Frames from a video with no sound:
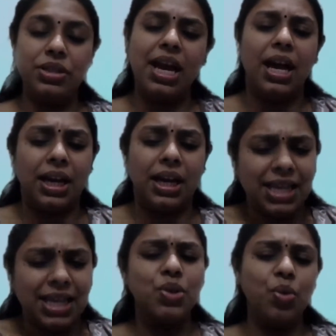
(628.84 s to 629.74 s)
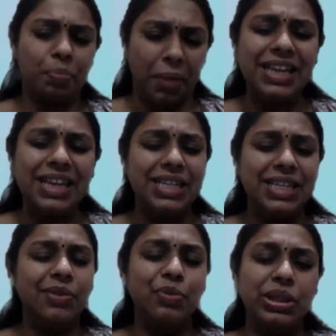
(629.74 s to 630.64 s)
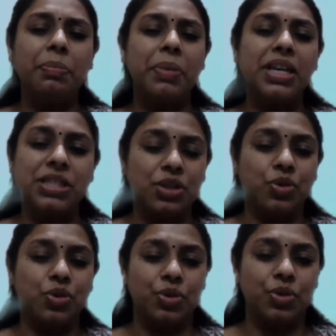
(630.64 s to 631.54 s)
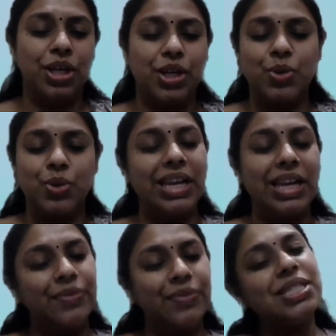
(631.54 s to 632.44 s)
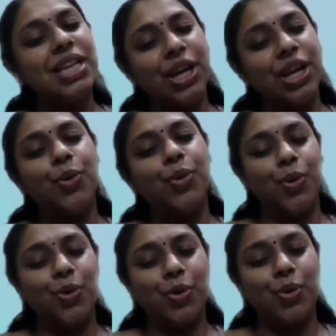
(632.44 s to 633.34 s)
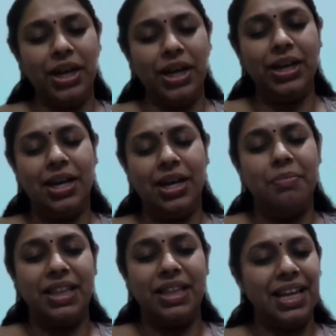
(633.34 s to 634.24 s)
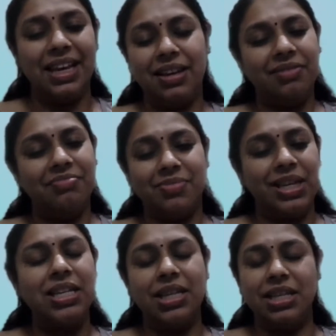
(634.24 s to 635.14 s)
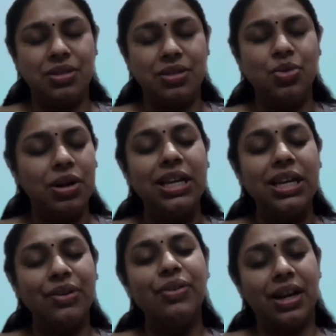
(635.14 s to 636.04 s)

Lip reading: yes, you might end up with a patent too. So I will never say a no to it, but then it's totally a flux.